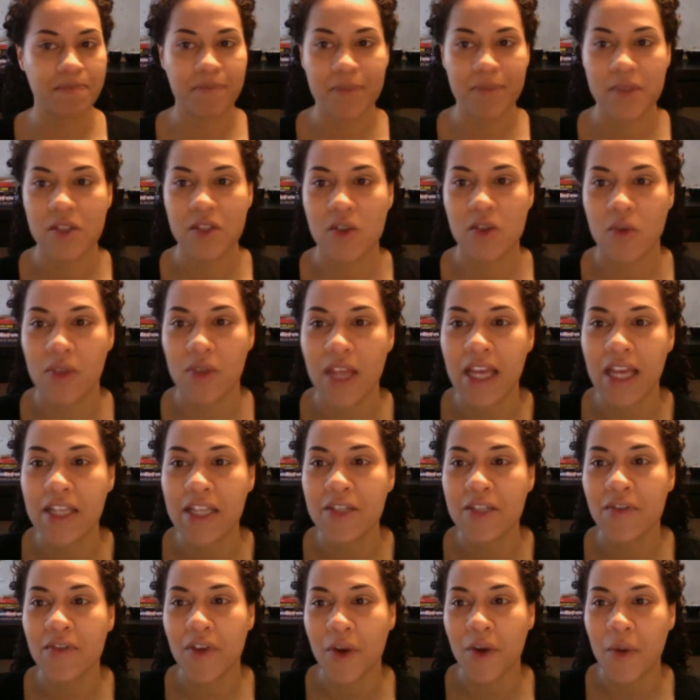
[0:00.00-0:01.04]
So thanks
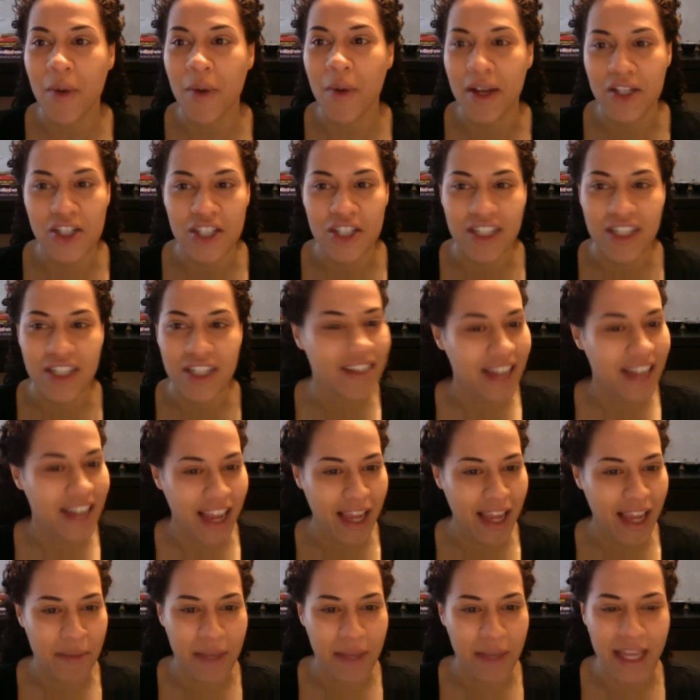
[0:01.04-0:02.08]
for your question,
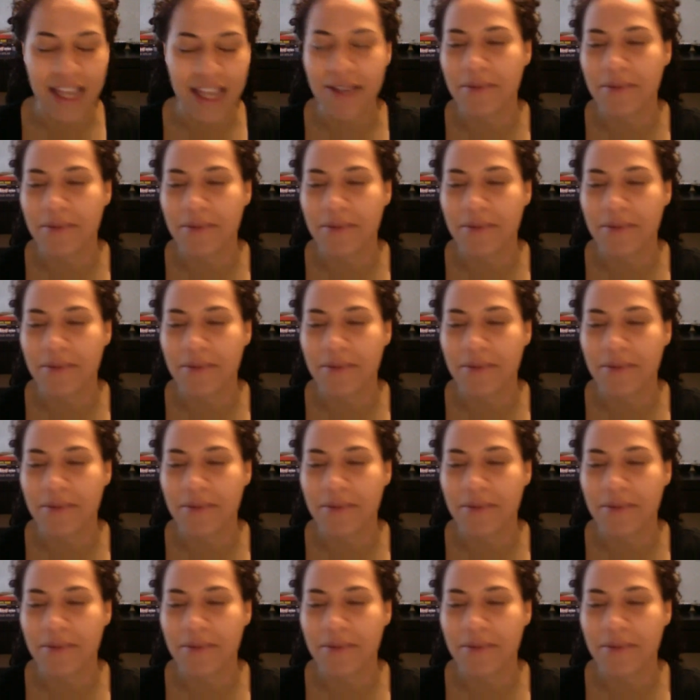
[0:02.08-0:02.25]
Amy.